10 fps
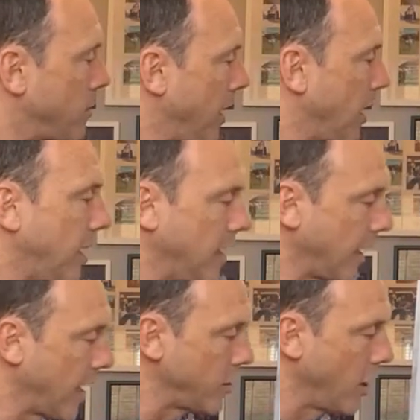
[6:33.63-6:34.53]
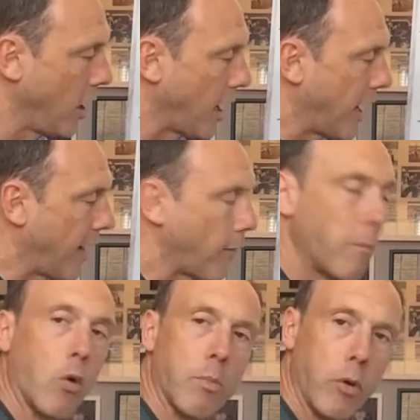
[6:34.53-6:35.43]
being a leading edge. I have a
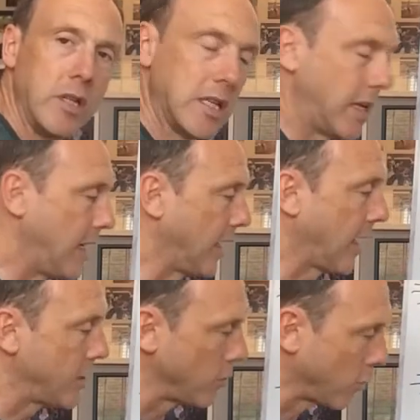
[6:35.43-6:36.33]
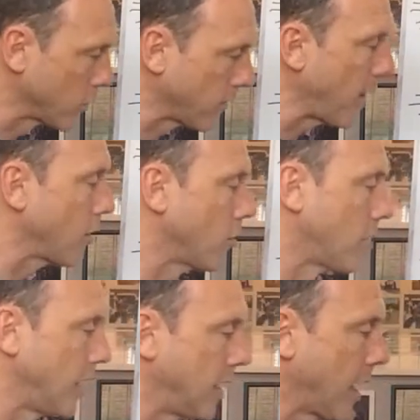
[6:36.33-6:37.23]
more pointed leading edge, a more spherical
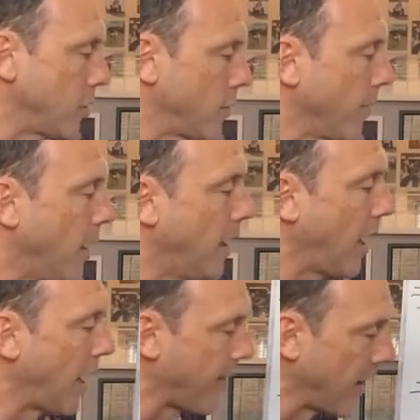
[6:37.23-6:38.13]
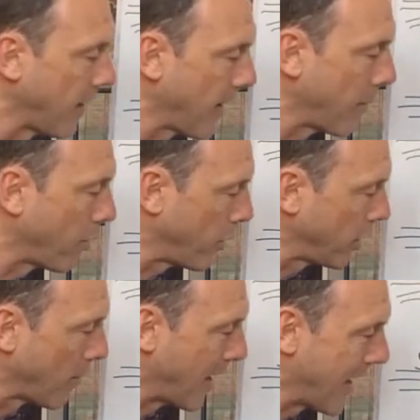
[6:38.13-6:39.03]
leading edge, and then at that
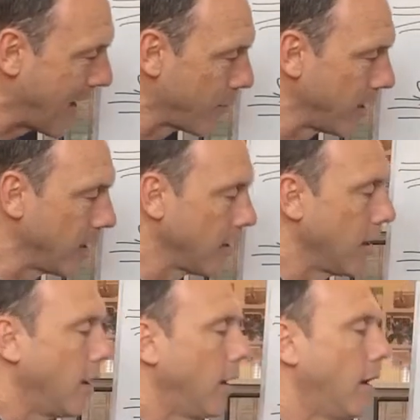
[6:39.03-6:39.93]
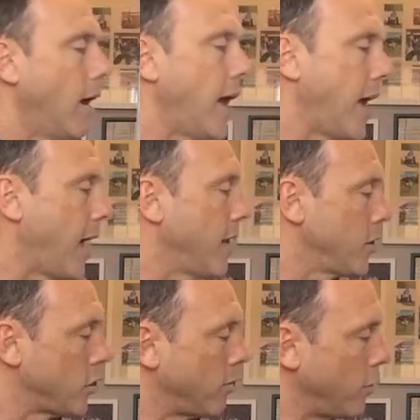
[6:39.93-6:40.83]
point I'm allowing air
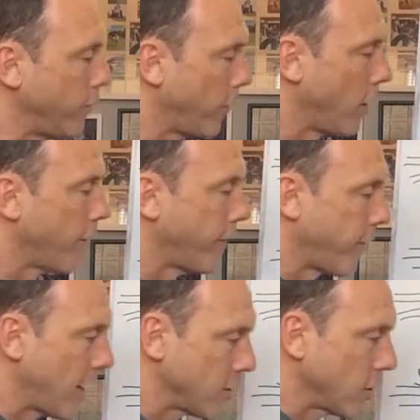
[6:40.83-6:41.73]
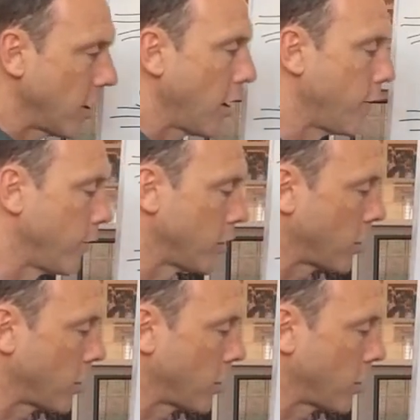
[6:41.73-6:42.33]
to move faster over the